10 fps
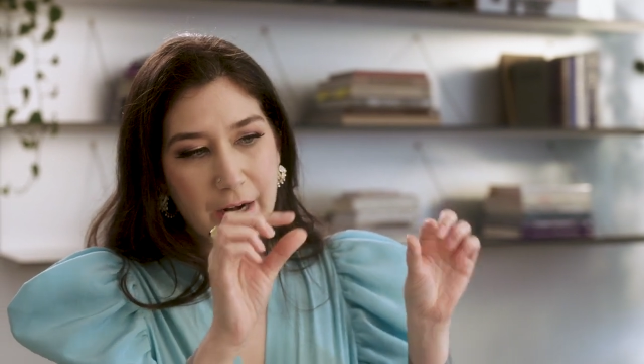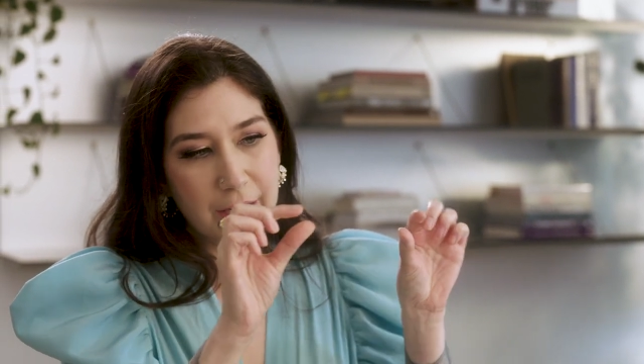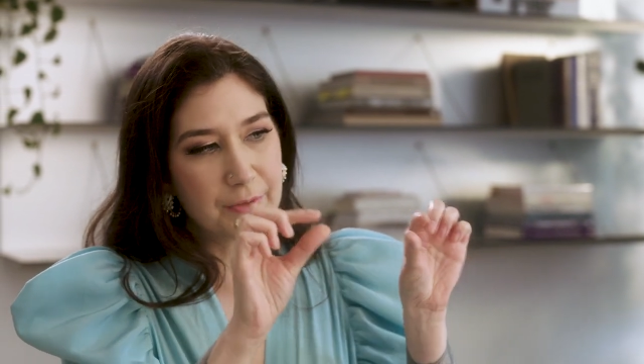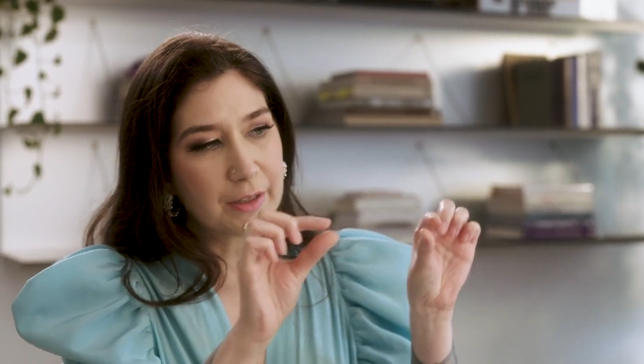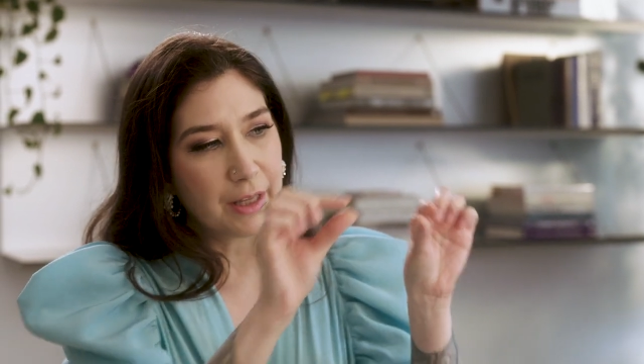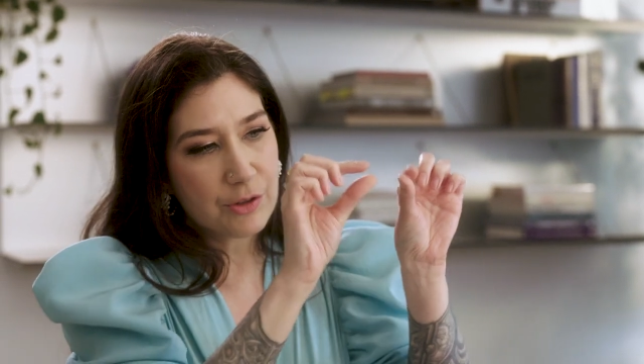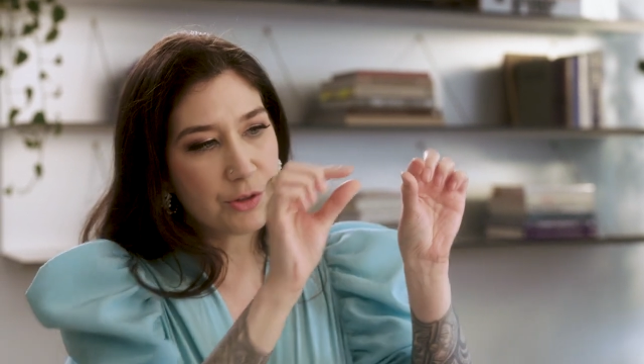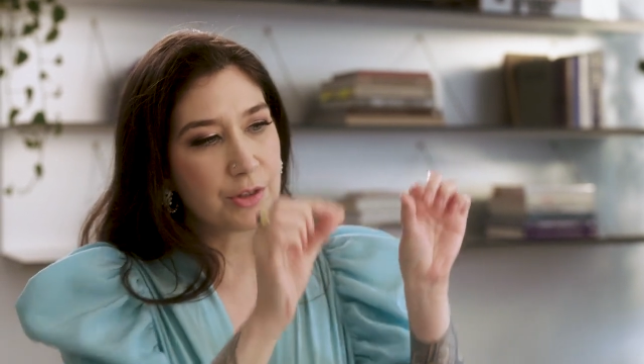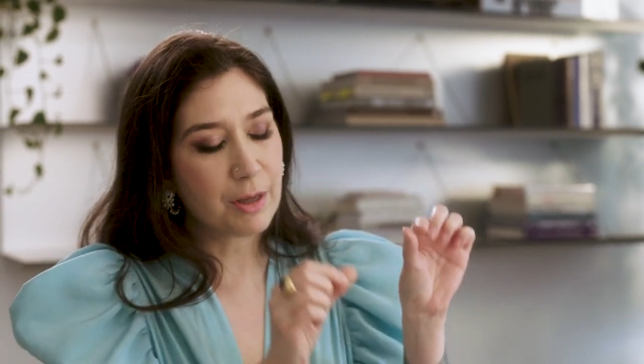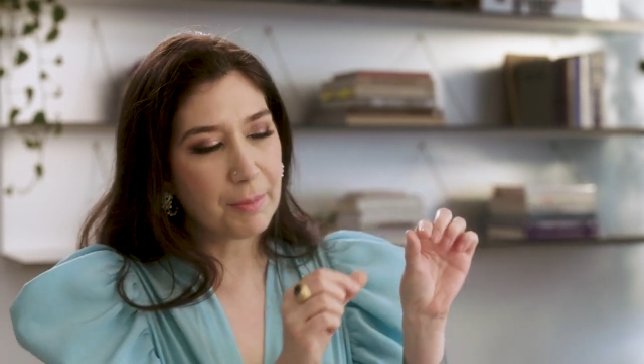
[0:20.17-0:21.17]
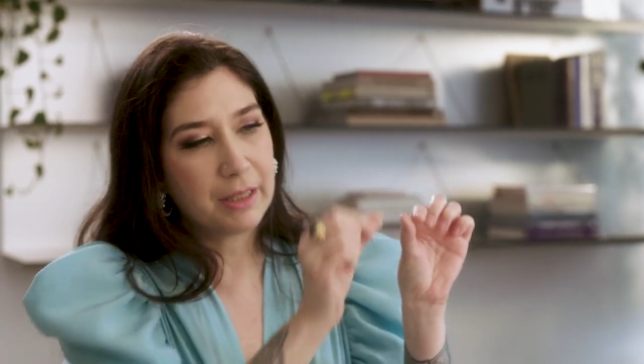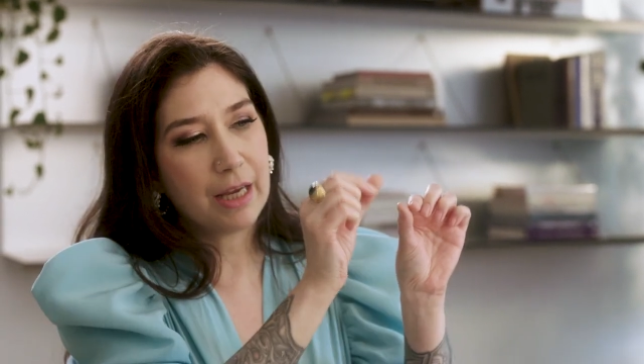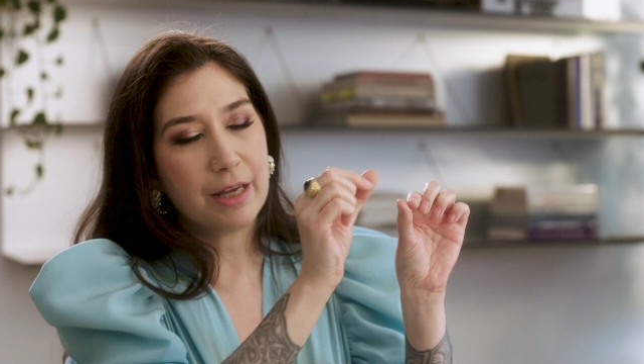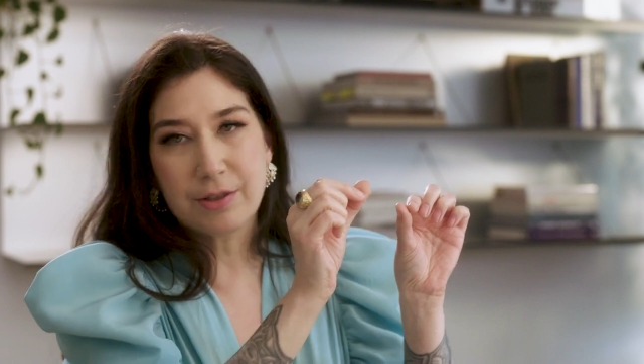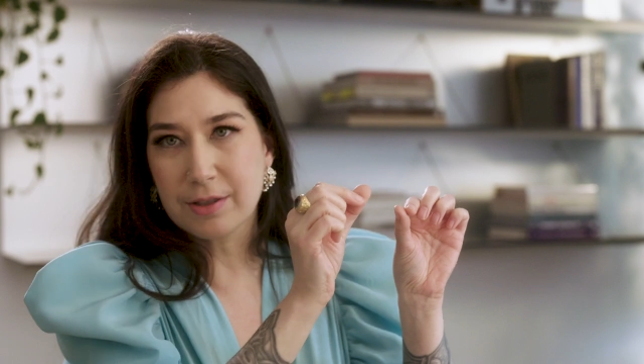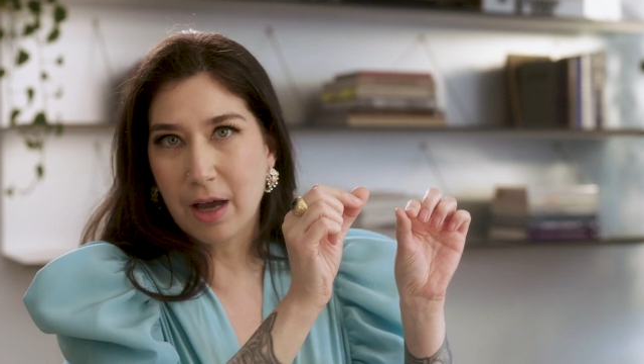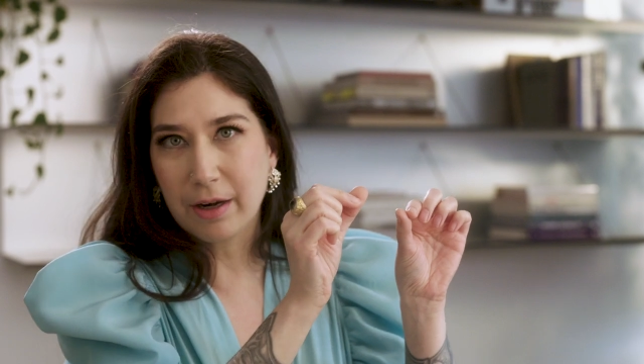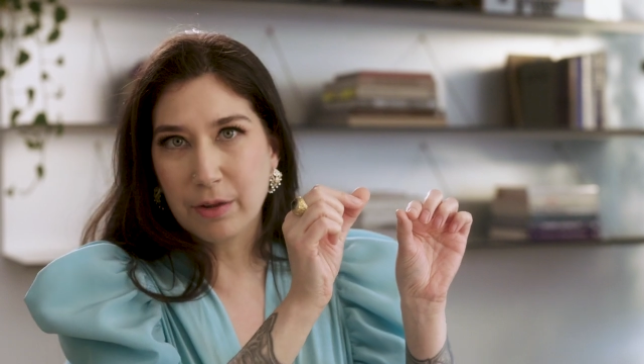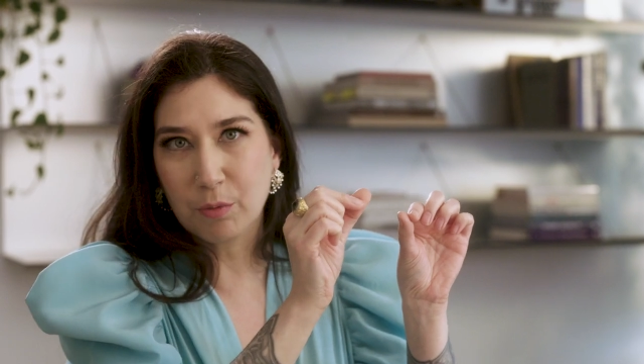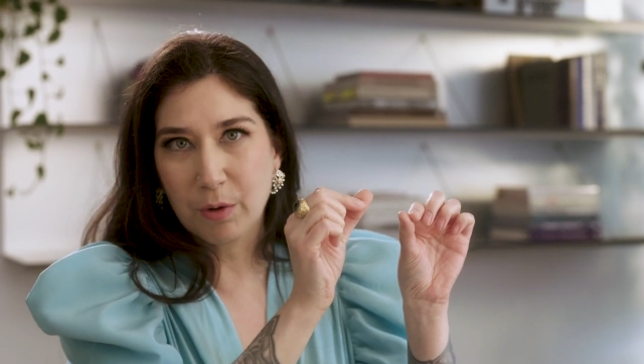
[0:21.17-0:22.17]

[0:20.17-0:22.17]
I even lasered some on the inside of the